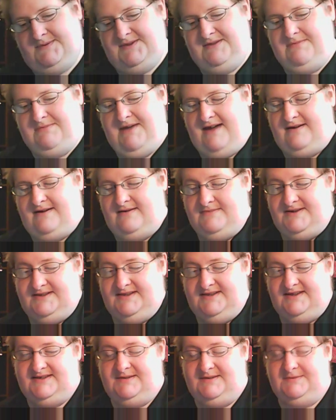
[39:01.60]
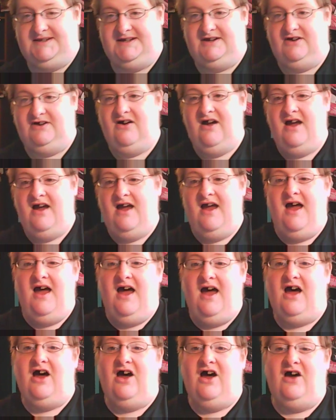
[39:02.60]
with the pattern, but that's up to you.
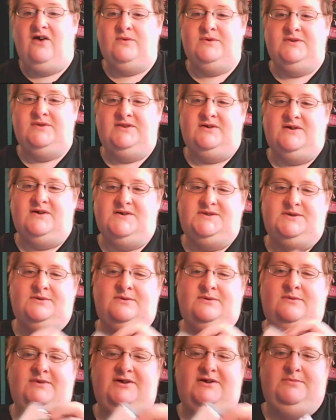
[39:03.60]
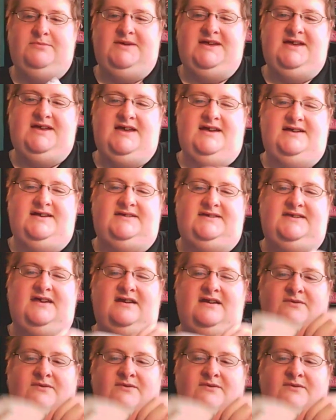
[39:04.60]
There also will be a set